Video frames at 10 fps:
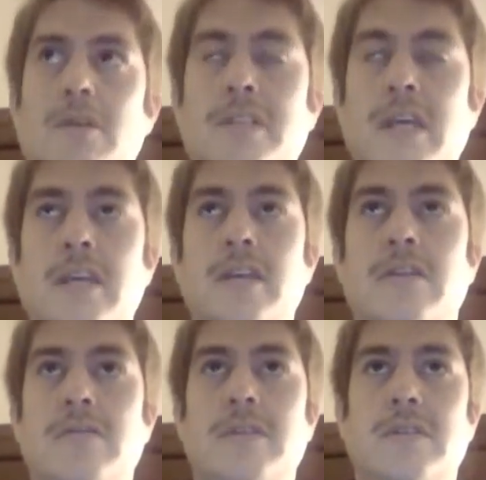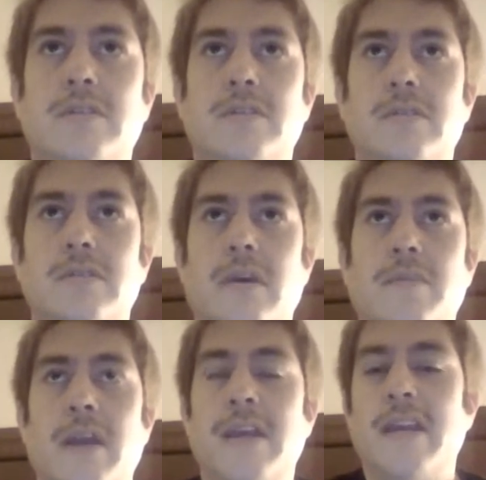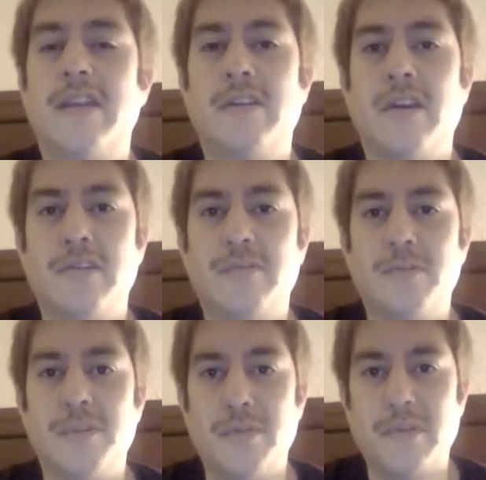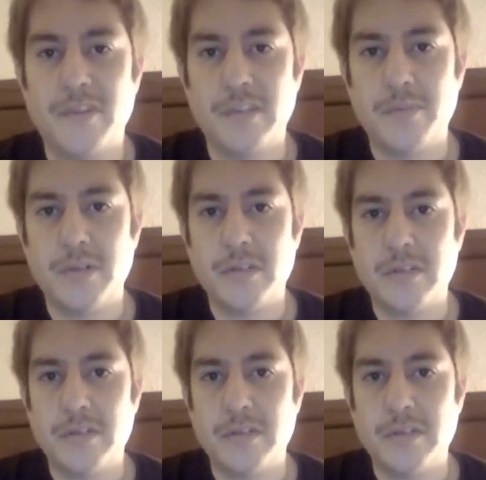say I get in an argument with someone on Facebook.